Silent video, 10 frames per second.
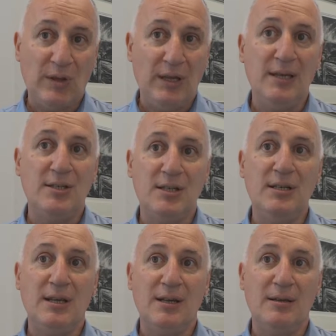with
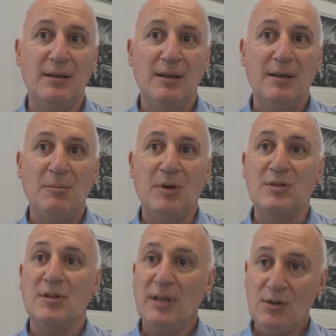SEN
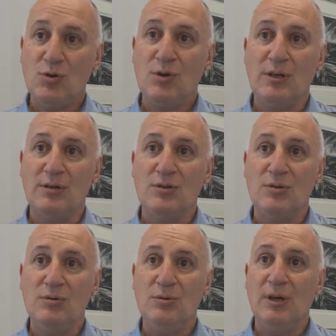because they join in
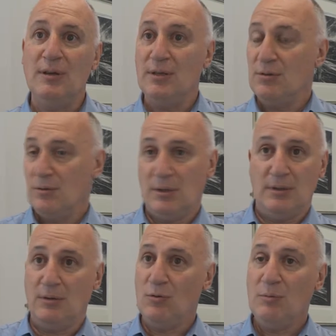too and they do it
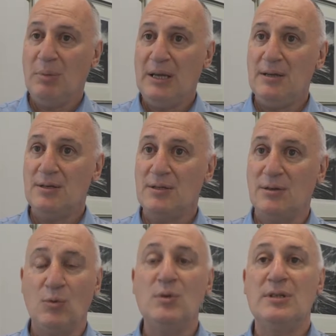at their own pace
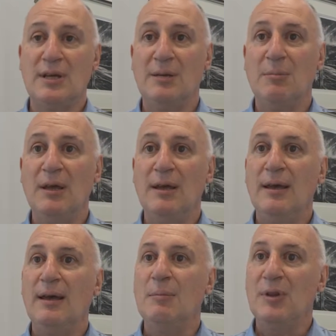in their own time,
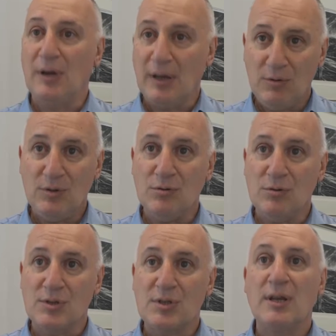but they're
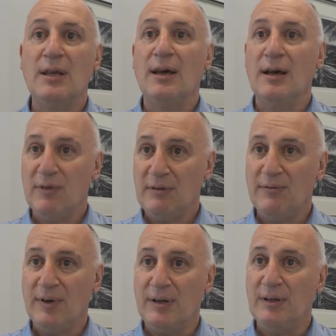outdoors having
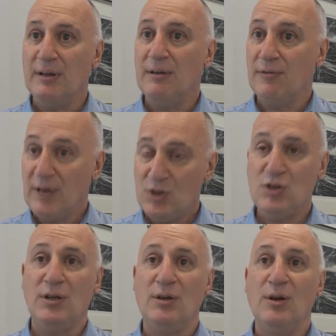fun in the
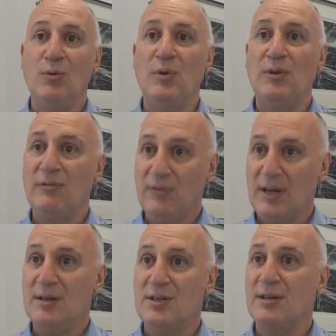fresh air with their
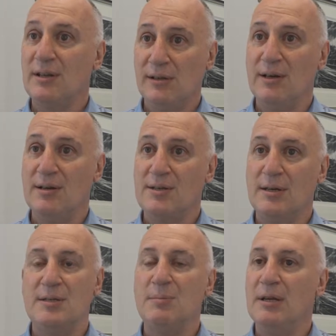friends in the class,
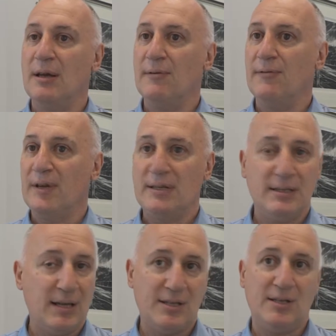and it's been a
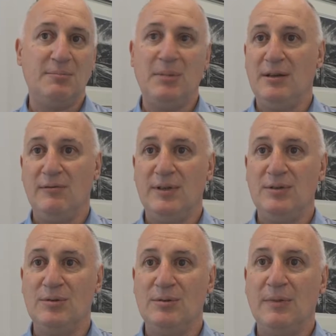fantastic benefit
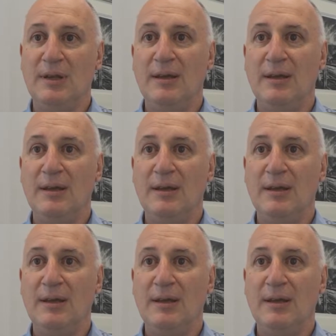to them.